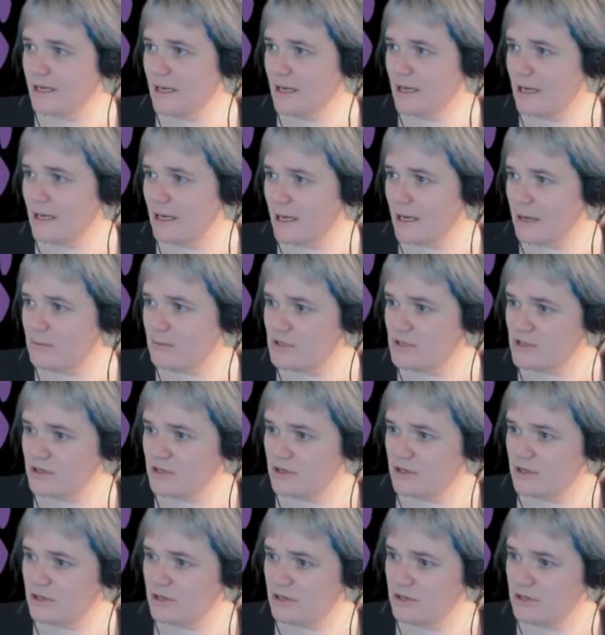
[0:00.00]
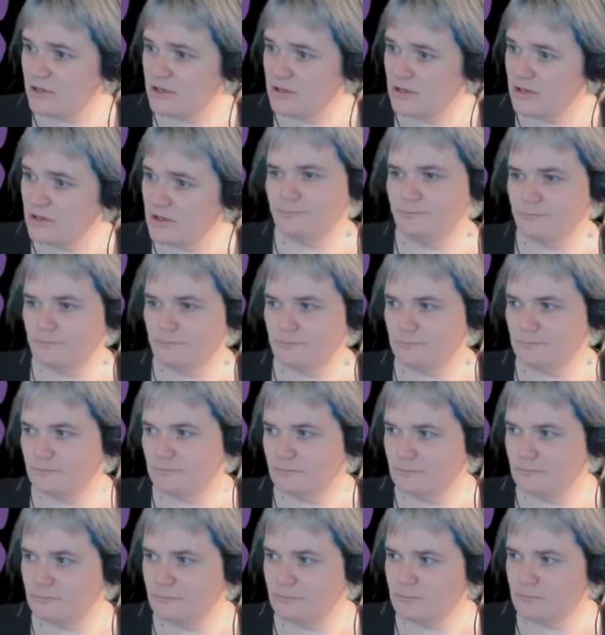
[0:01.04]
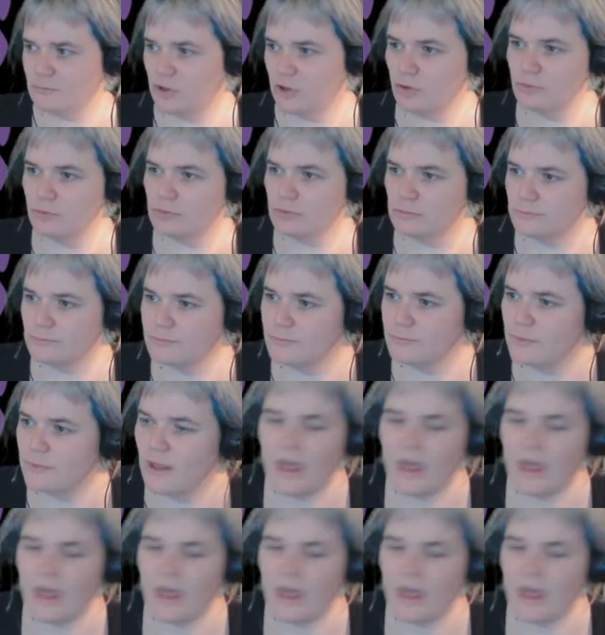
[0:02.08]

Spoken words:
I'm just gonna, cool.